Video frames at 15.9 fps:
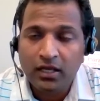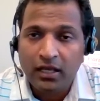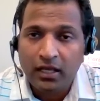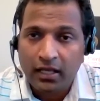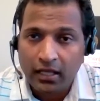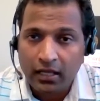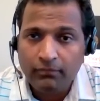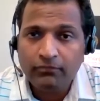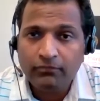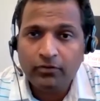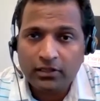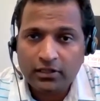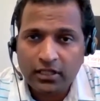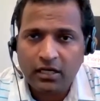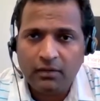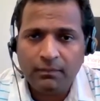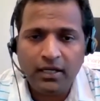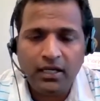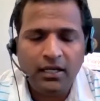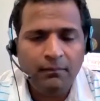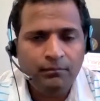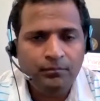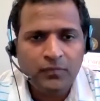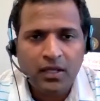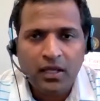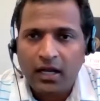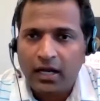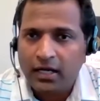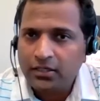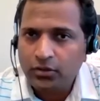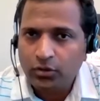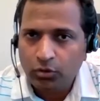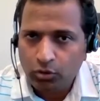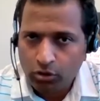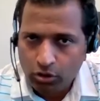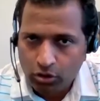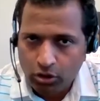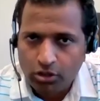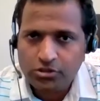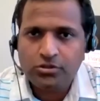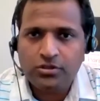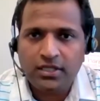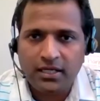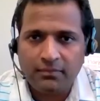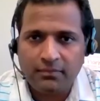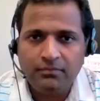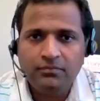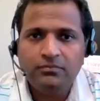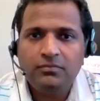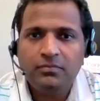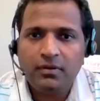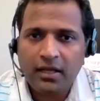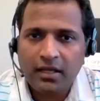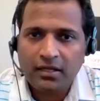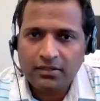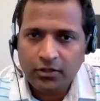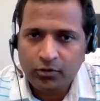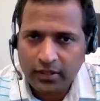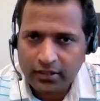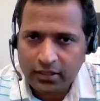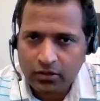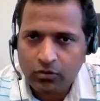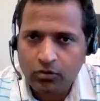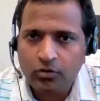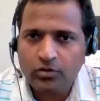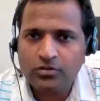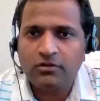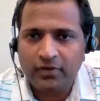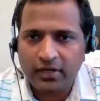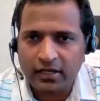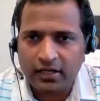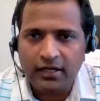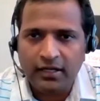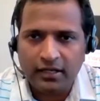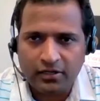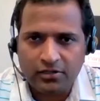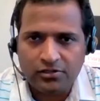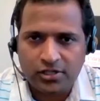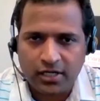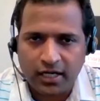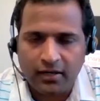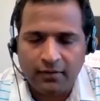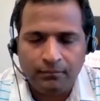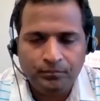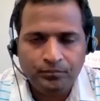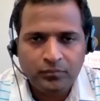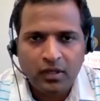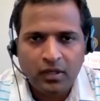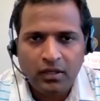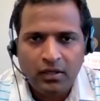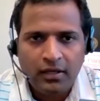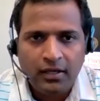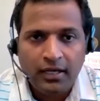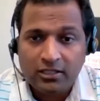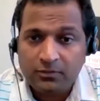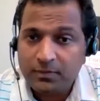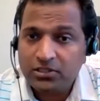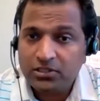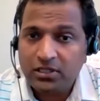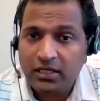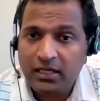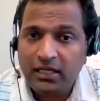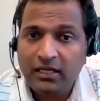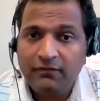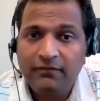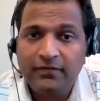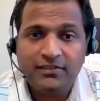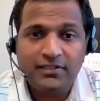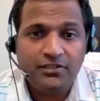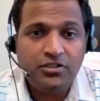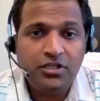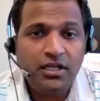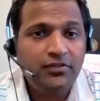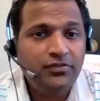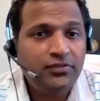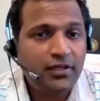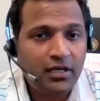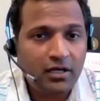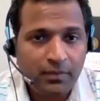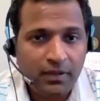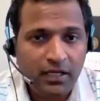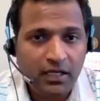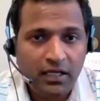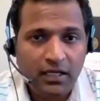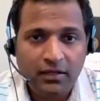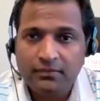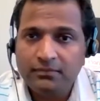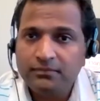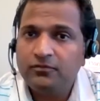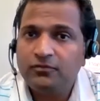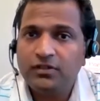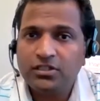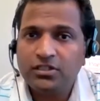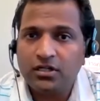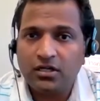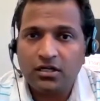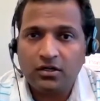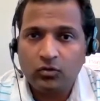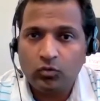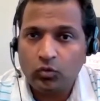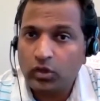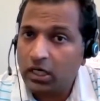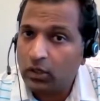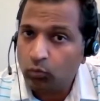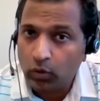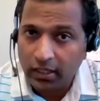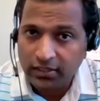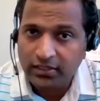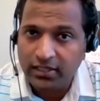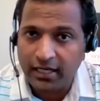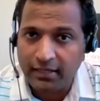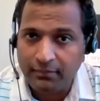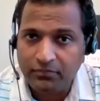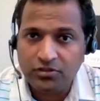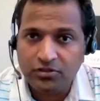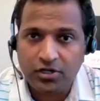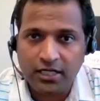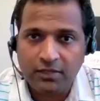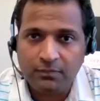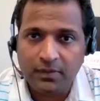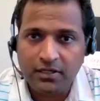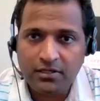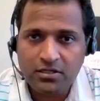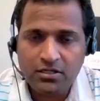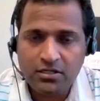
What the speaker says: helpful therapy at no cost to them during the course of a clinical trial, especially if it's a gene therapy, which are a one-time treatment.